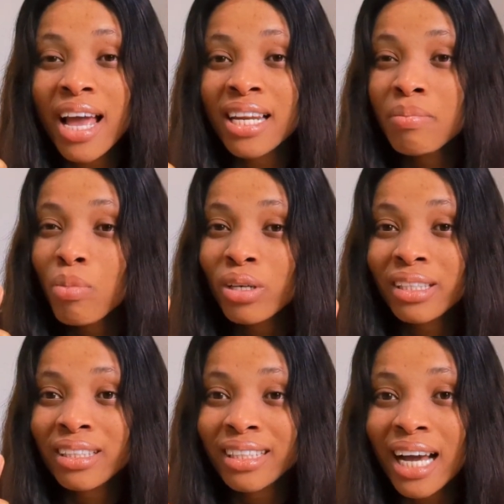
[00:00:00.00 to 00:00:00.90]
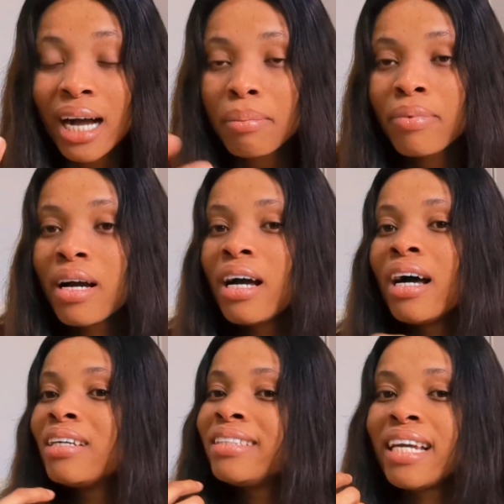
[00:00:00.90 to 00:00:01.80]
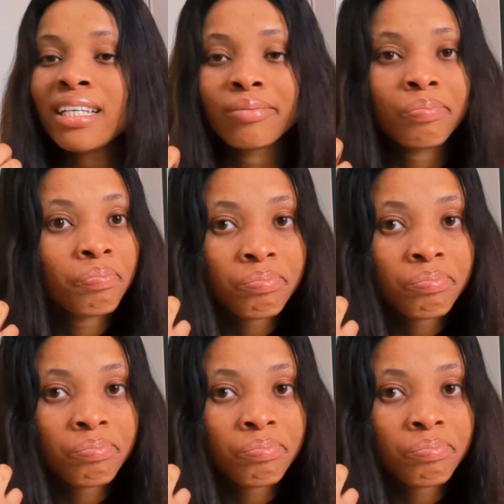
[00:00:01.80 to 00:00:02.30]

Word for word: early morning nap then